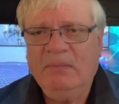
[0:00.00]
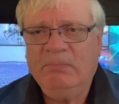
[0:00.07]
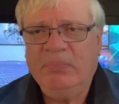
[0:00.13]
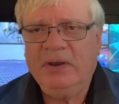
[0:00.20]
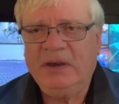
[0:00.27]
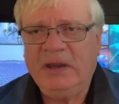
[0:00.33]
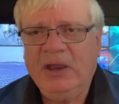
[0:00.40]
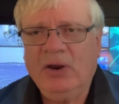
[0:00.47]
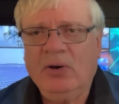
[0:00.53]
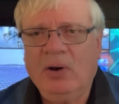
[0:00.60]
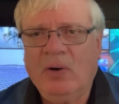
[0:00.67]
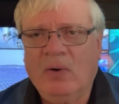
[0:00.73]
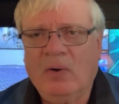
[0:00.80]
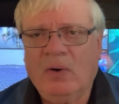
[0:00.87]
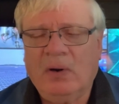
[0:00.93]
but near
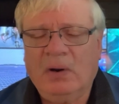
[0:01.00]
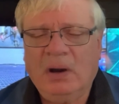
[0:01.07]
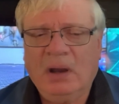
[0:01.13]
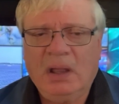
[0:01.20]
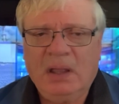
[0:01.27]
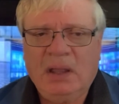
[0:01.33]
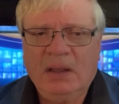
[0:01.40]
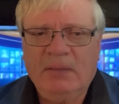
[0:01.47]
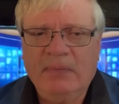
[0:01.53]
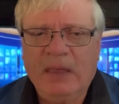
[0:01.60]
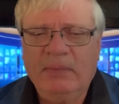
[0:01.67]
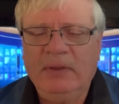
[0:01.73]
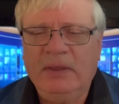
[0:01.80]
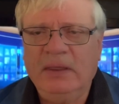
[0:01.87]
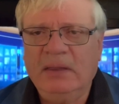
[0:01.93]
or
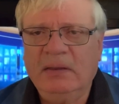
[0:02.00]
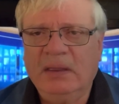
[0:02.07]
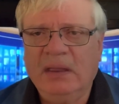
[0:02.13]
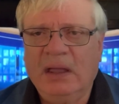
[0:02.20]
maybe